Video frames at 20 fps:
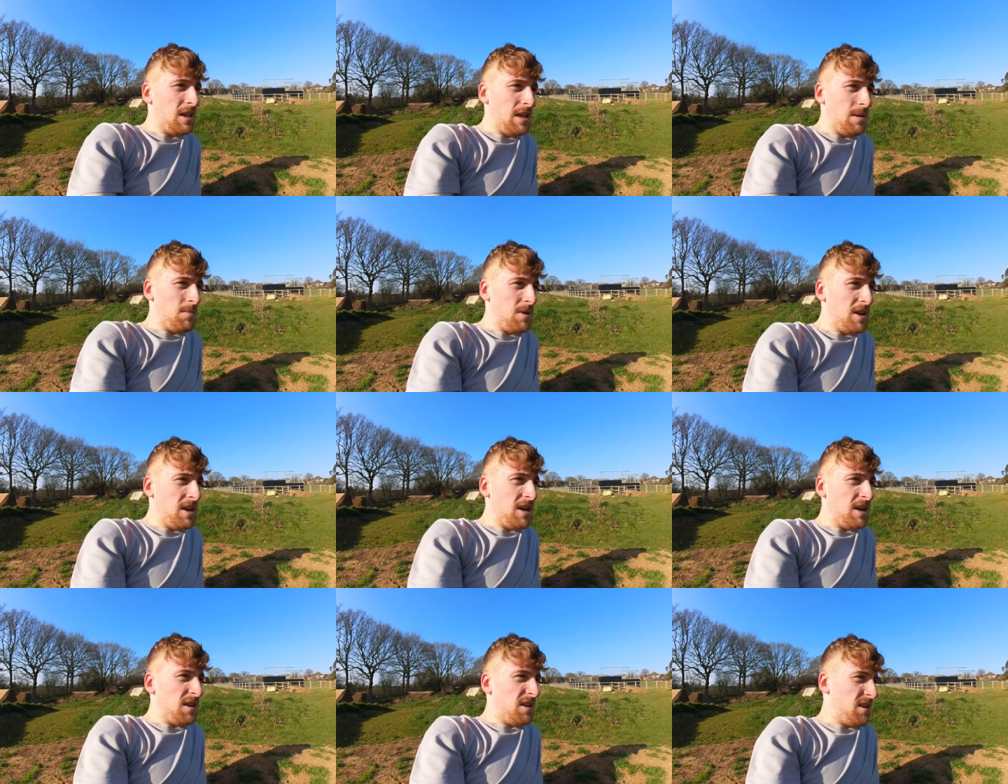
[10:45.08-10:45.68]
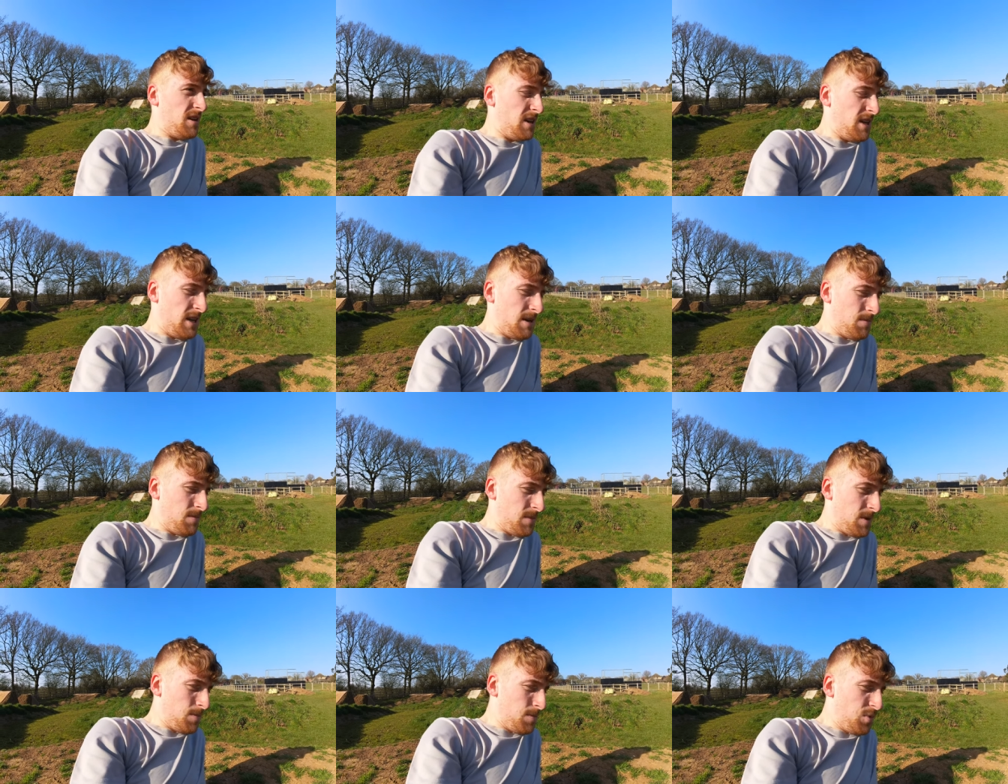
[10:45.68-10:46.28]
And then we're done.
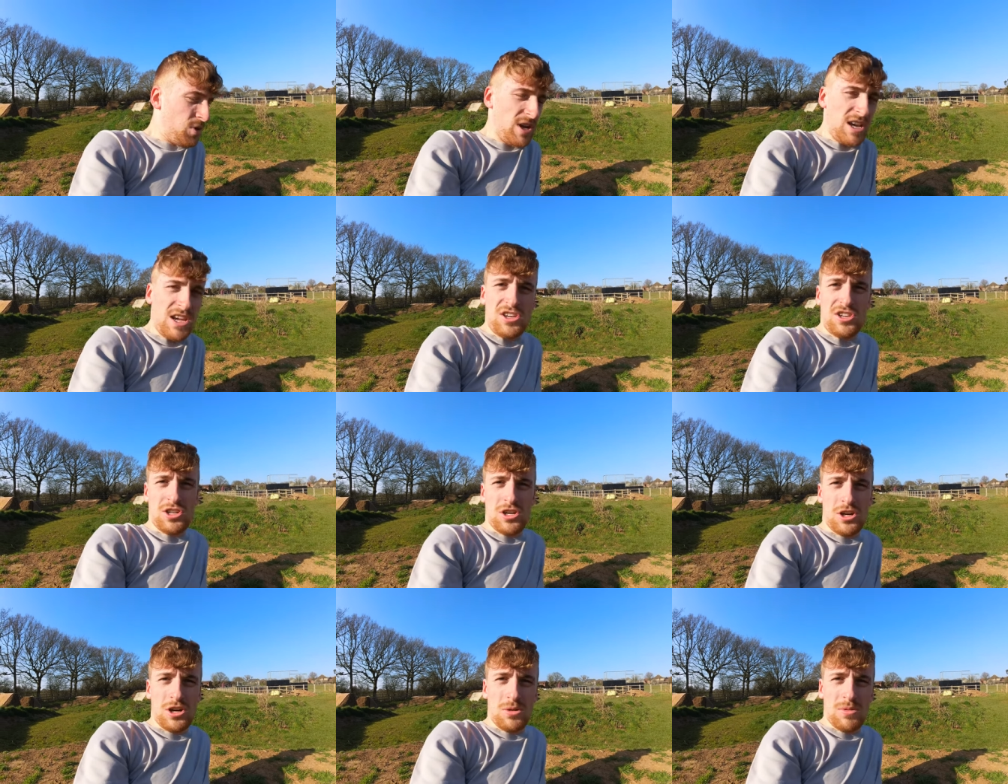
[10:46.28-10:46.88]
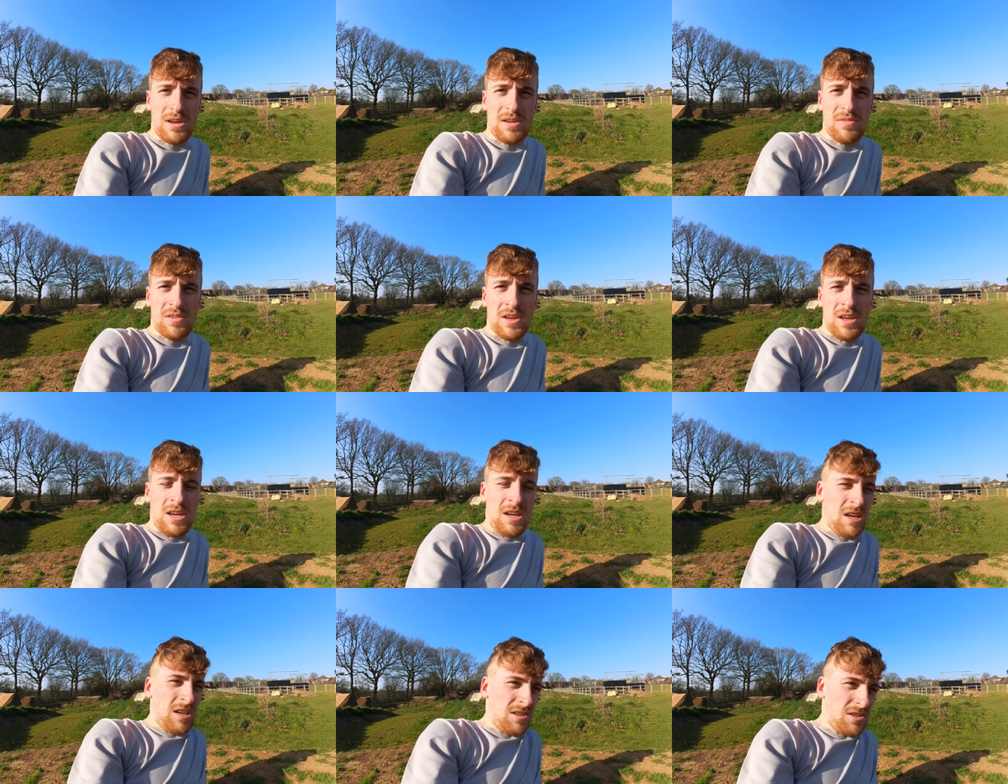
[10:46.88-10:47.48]
Um, I'm pretty sure we've
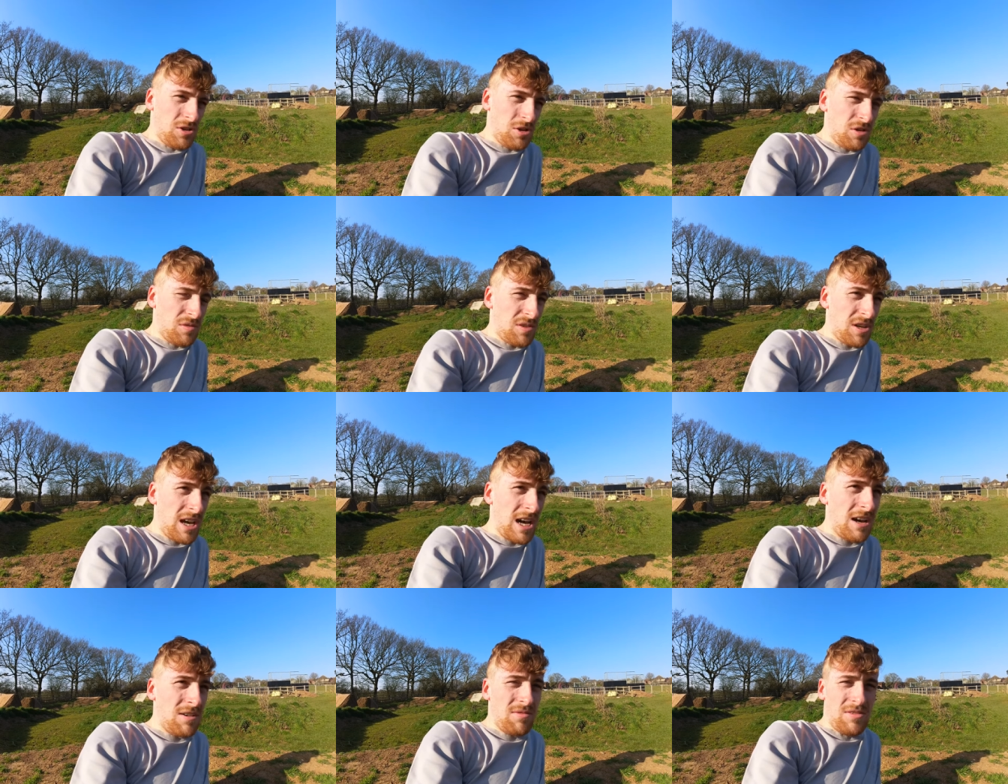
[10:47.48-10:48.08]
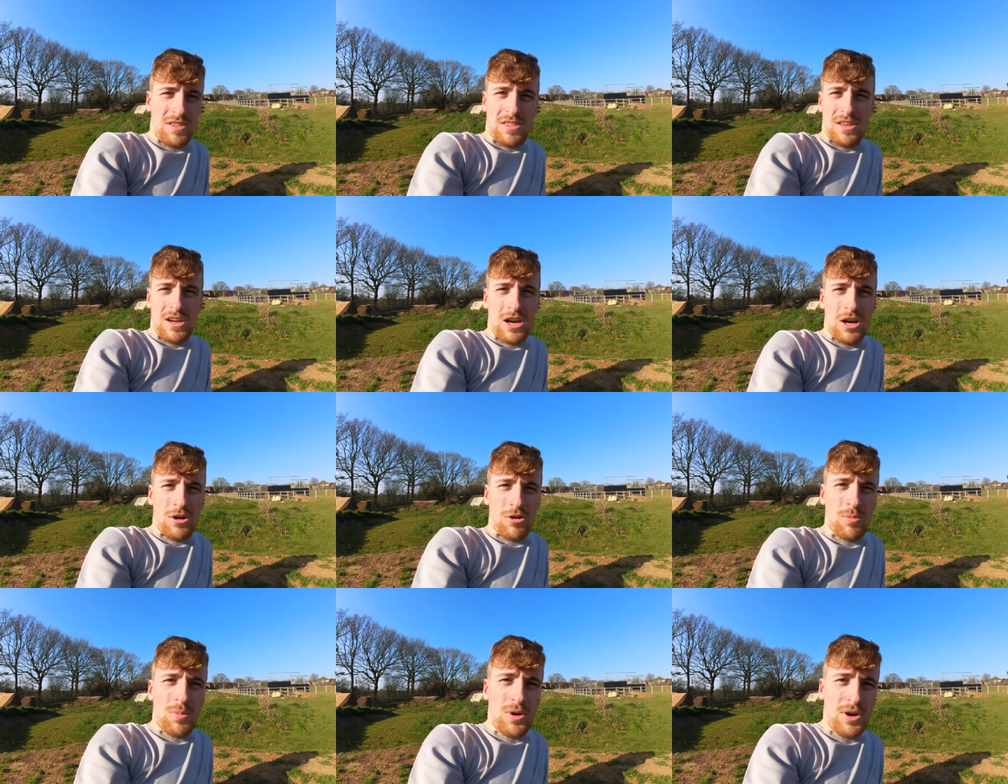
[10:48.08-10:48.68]
sort of covered the
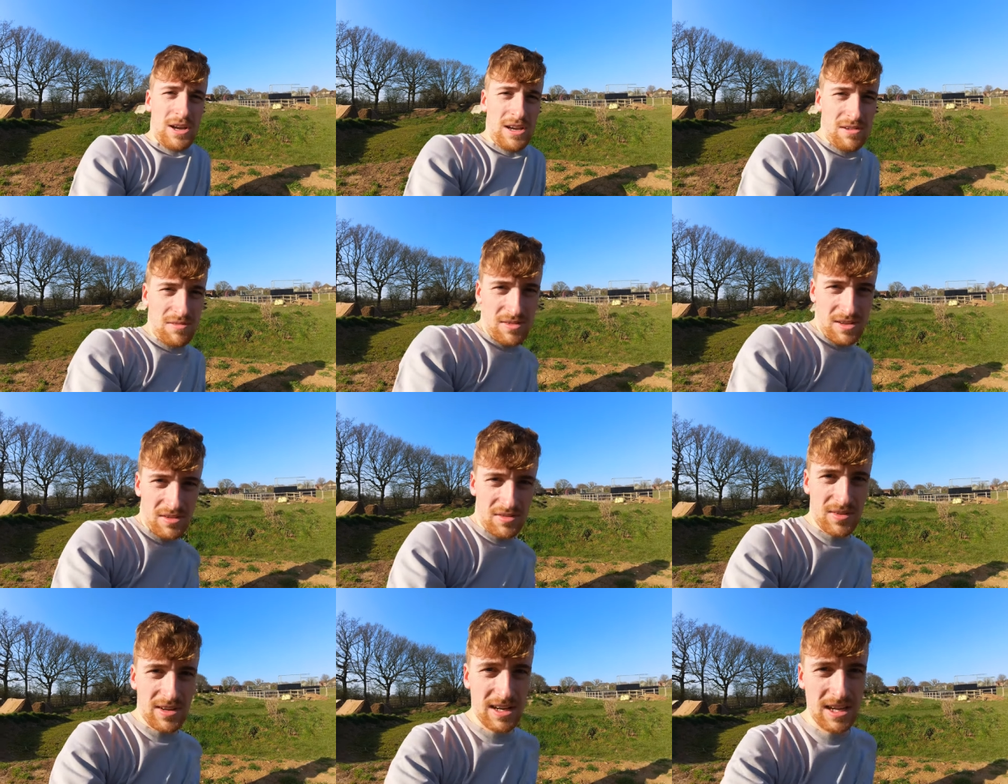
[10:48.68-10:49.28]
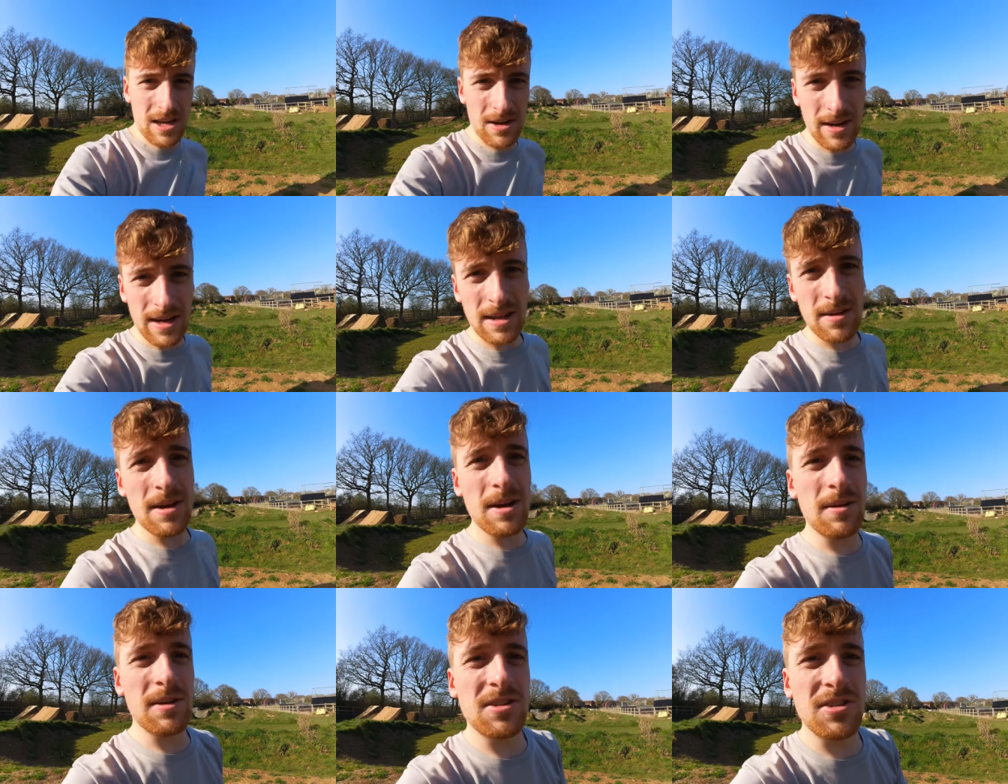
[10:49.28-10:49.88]
whole point of this video
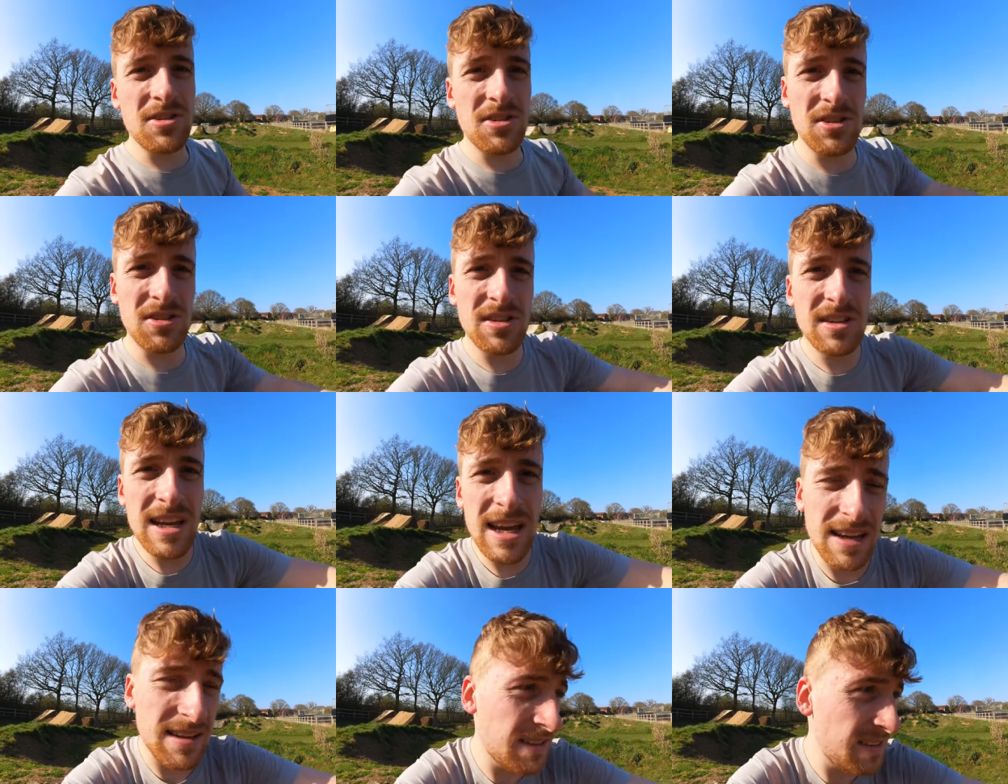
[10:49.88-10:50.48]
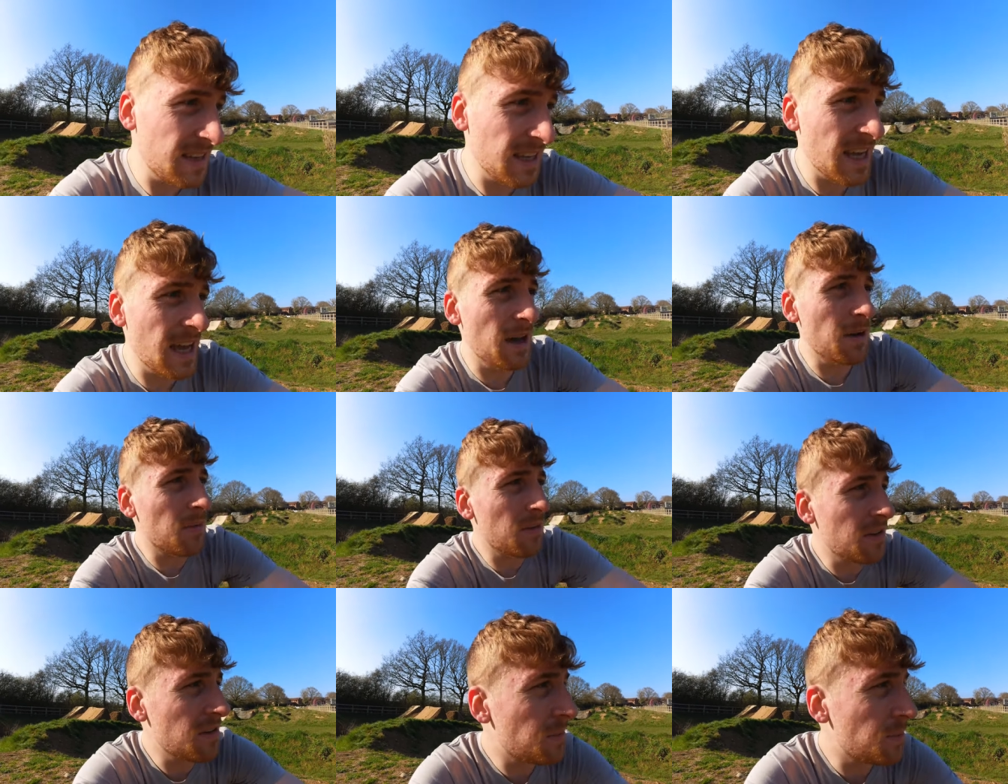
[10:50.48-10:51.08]
anyway, which is just testing
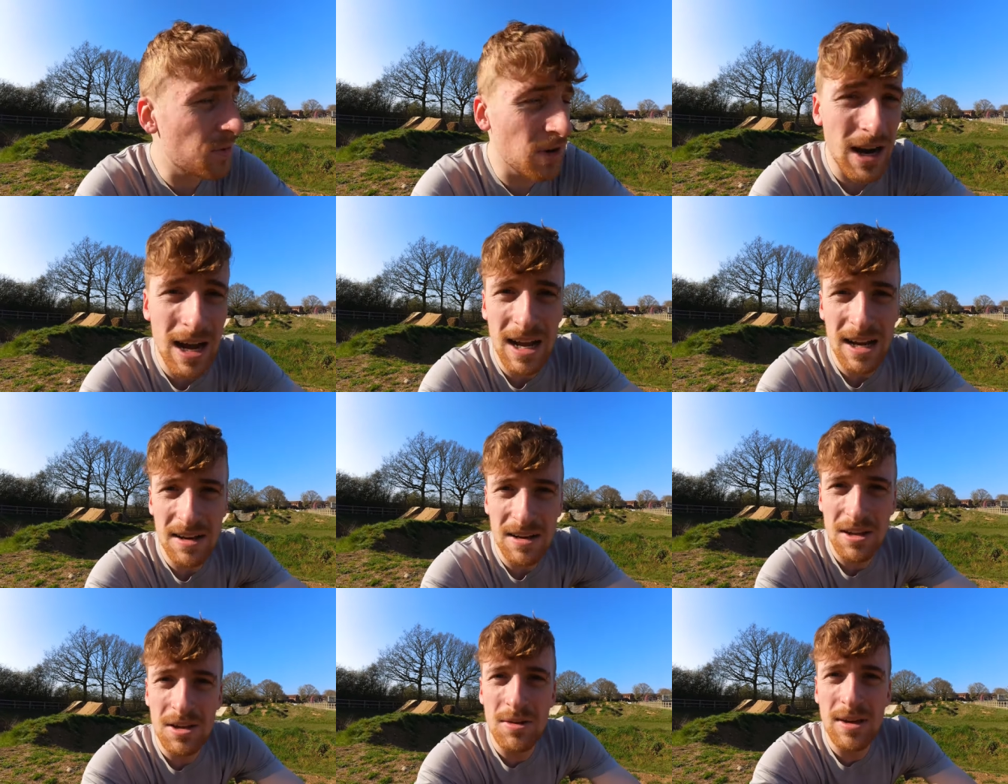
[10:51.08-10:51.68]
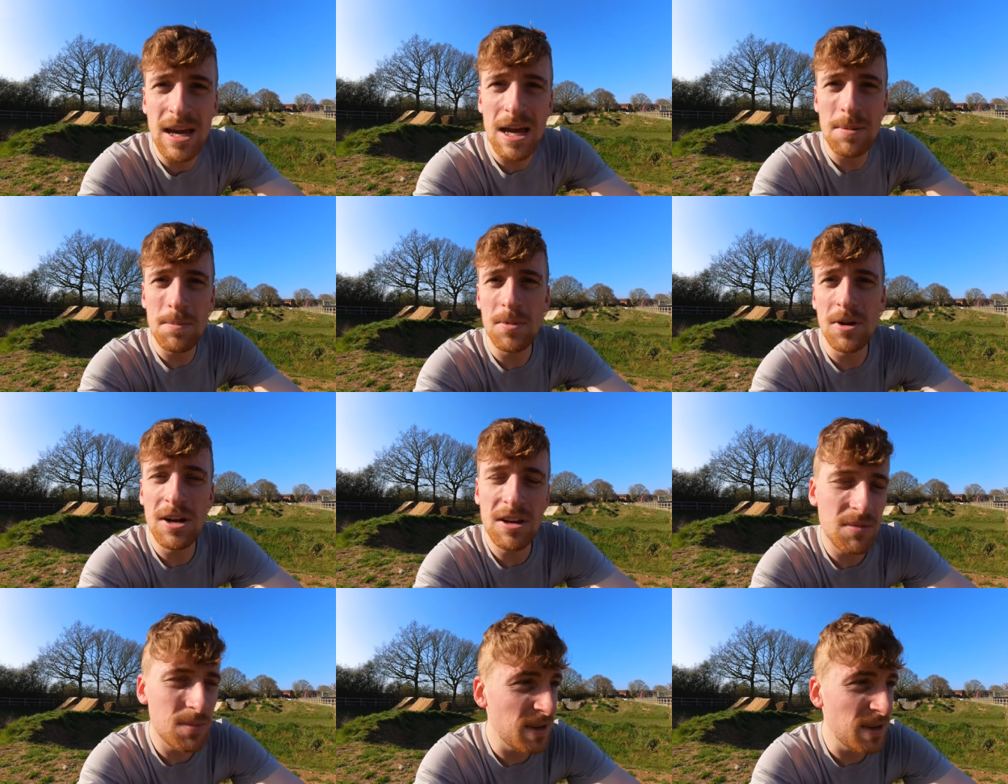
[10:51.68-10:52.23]
out this brand new camera.